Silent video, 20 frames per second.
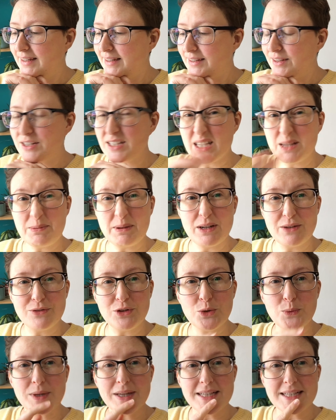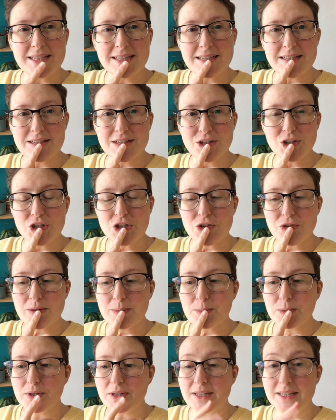because it's been a few weeks since the surgery,
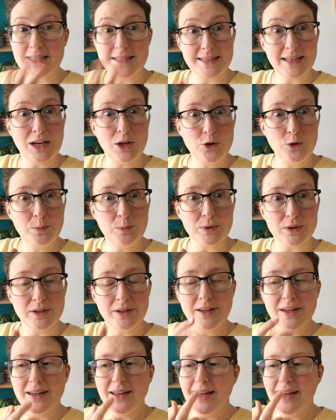but it's still open.